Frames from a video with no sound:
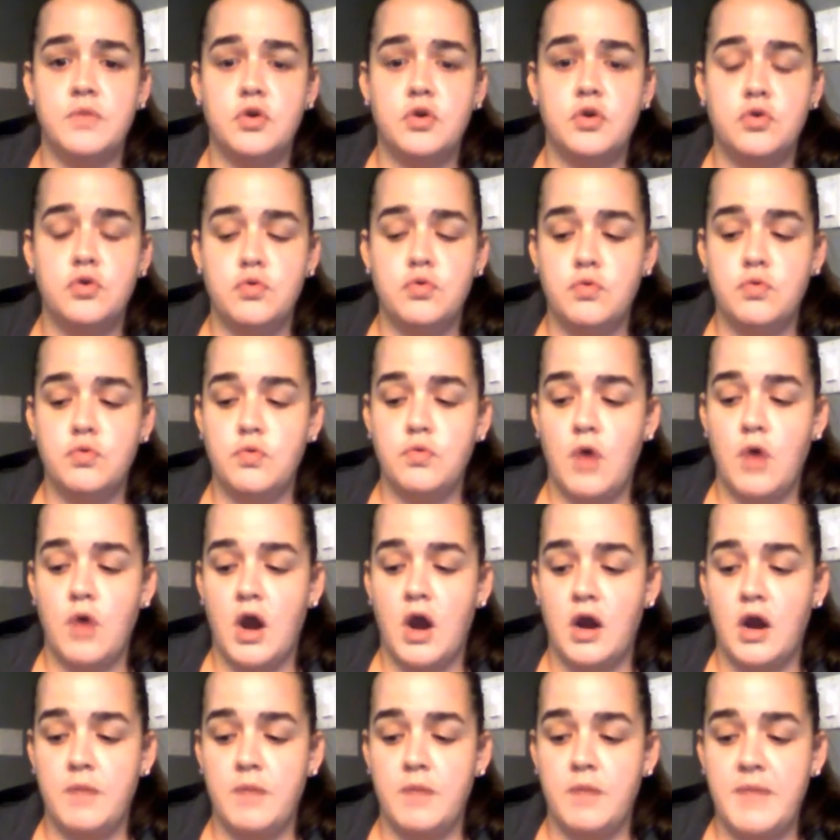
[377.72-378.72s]
who
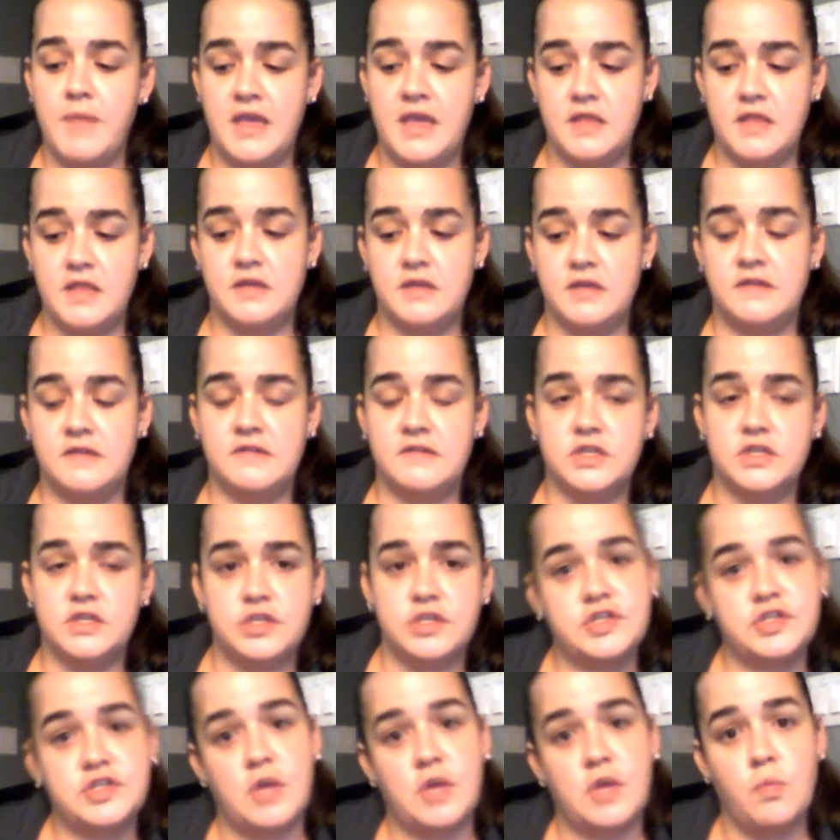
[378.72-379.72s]
are making the
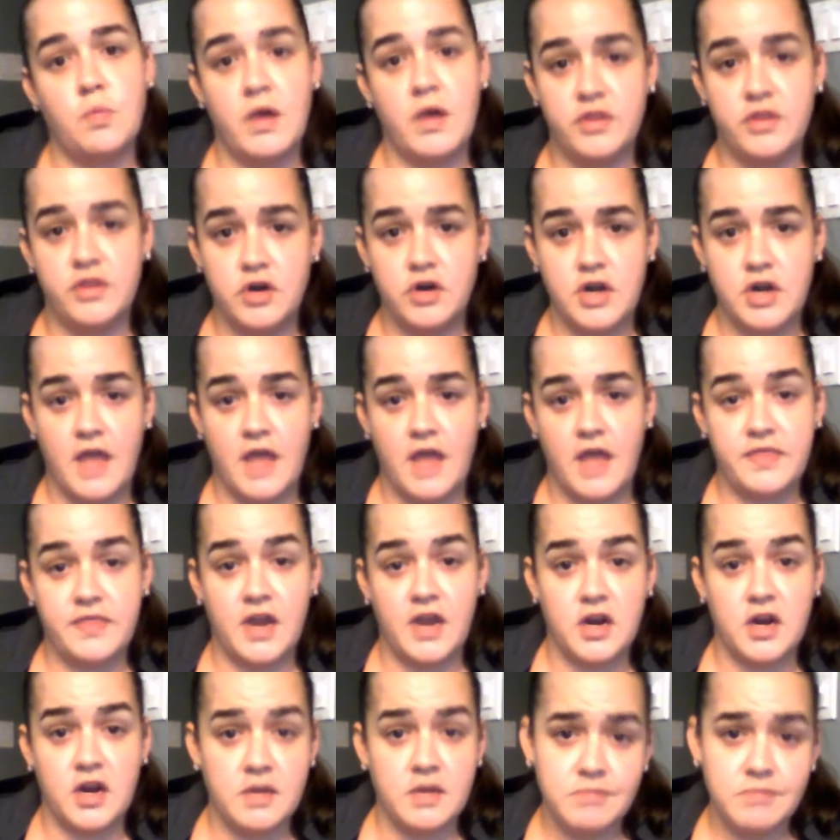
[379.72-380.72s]
decisions on whether or not
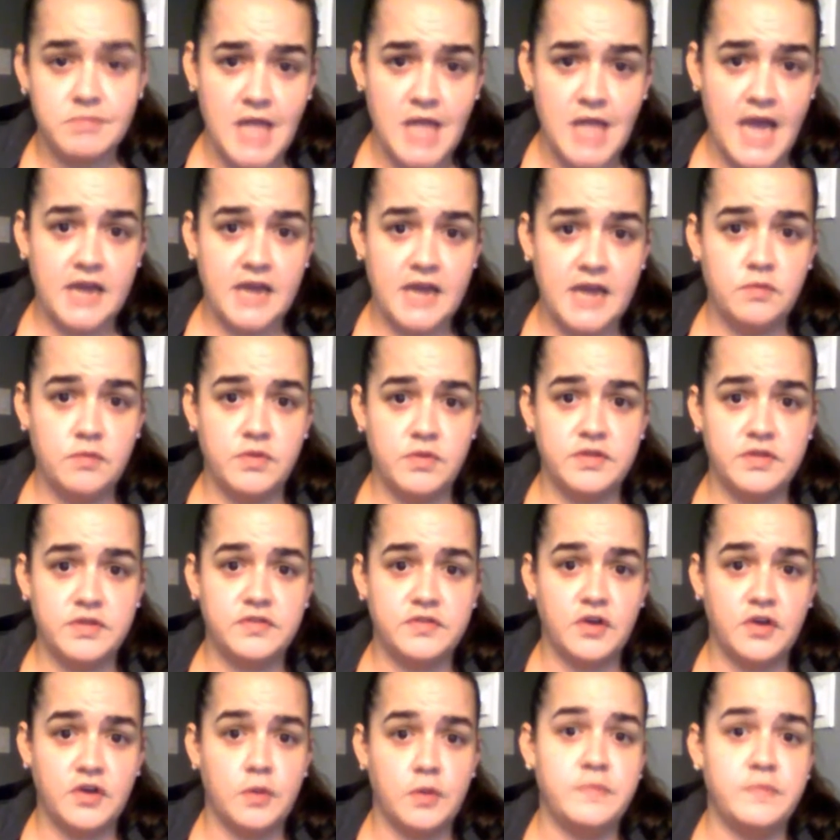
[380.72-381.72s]
they are complying with the
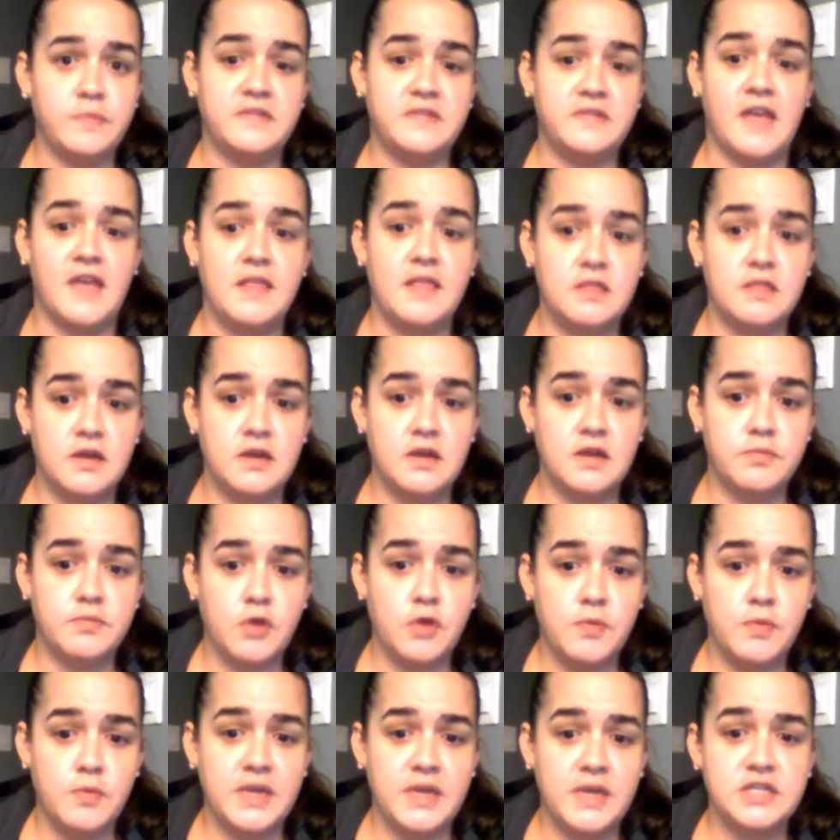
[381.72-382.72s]
terms set in their
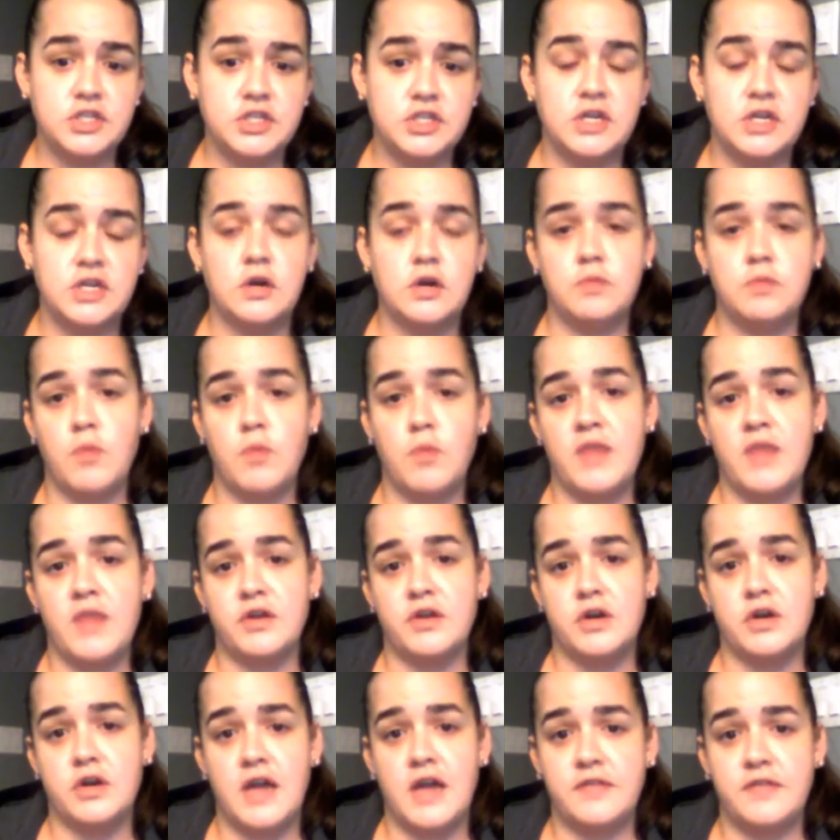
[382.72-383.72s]
probation, or on
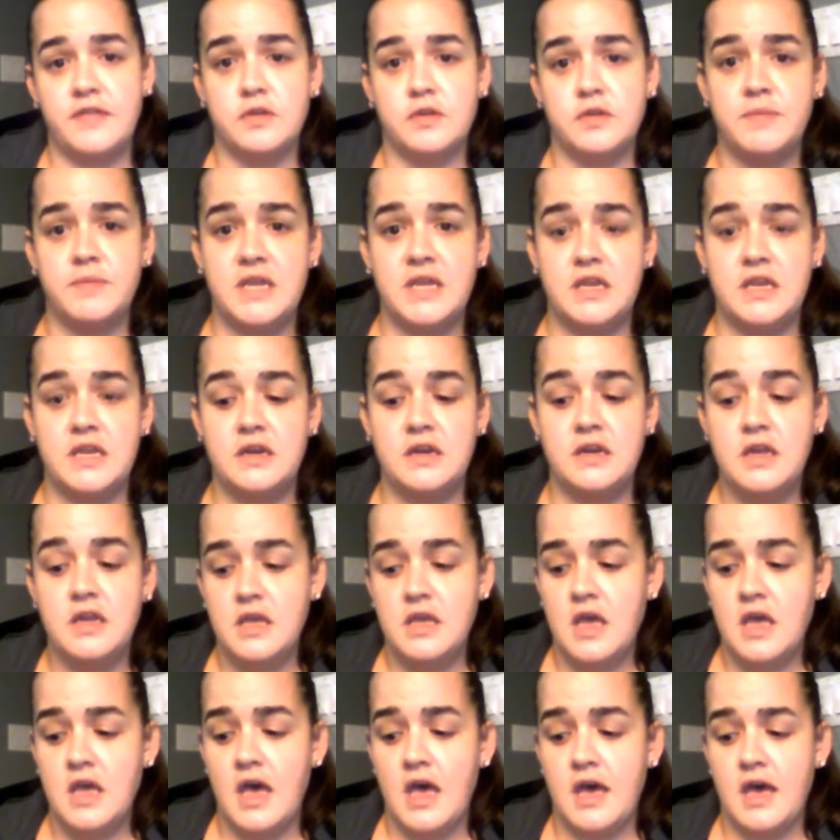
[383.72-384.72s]
whether or not
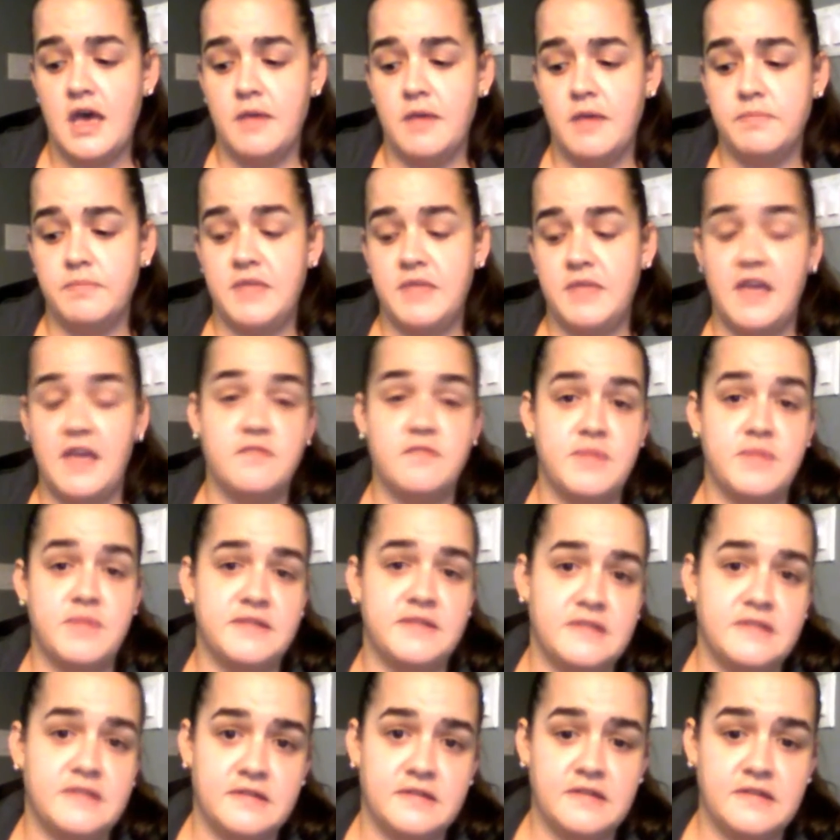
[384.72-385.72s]
they have been
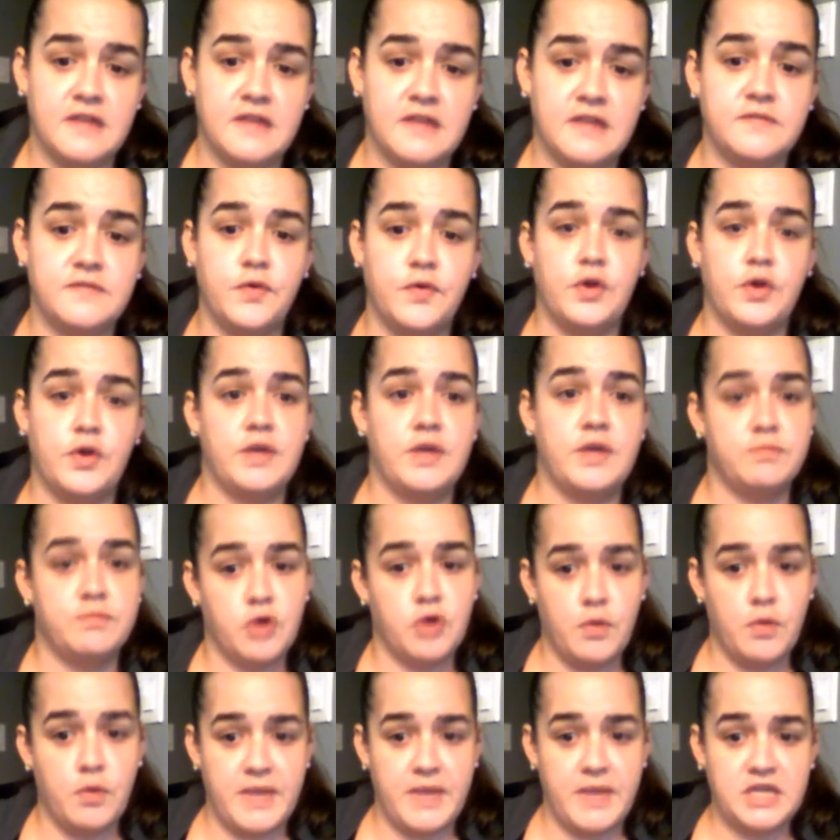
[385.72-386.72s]
successful in
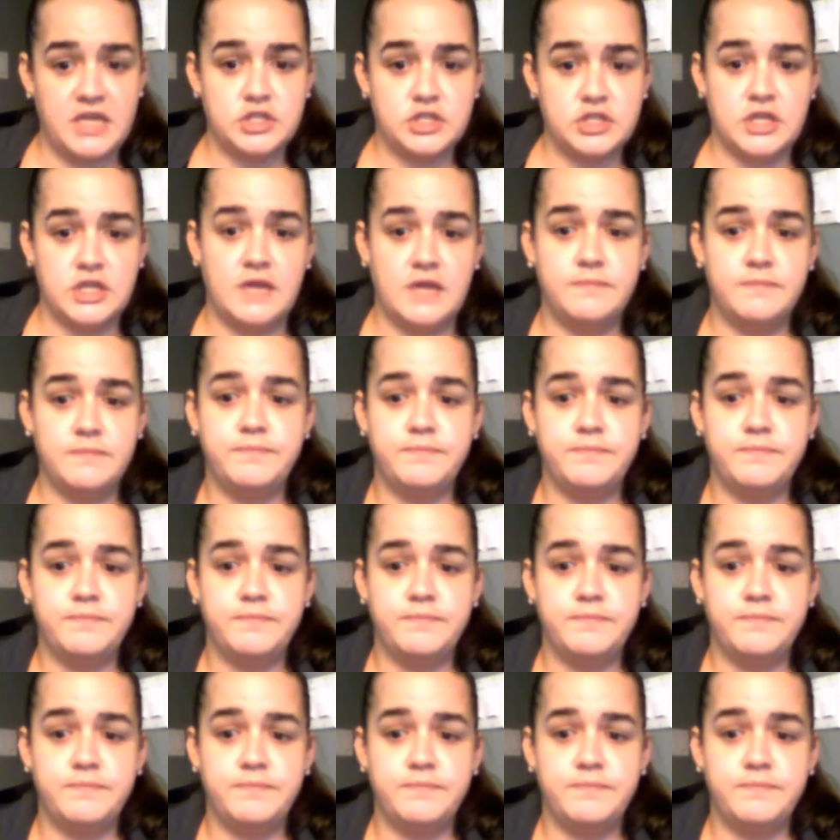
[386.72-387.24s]
probation.